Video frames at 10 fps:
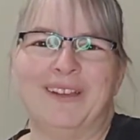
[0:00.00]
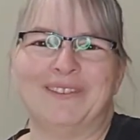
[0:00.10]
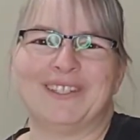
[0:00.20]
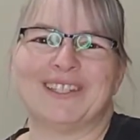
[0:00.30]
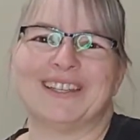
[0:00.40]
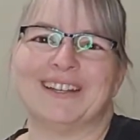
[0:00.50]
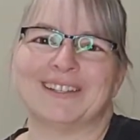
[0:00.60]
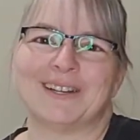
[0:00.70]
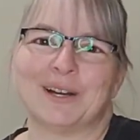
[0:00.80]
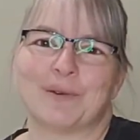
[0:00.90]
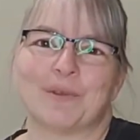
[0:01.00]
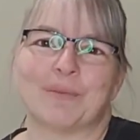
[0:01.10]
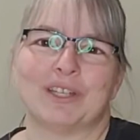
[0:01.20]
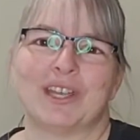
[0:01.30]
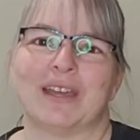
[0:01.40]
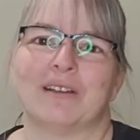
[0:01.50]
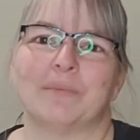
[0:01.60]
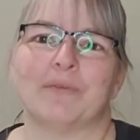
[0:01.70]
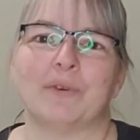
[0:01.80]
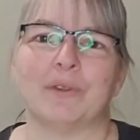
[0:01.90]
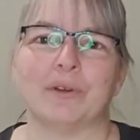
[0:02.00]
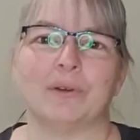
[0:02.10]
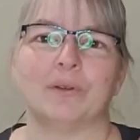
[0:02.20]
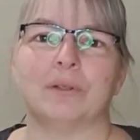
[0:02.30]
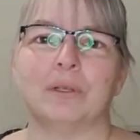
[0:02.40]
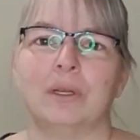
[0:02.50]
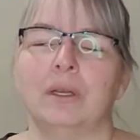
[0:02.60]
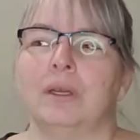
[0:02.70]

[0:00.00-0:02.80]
was just getting started with my channel before the whole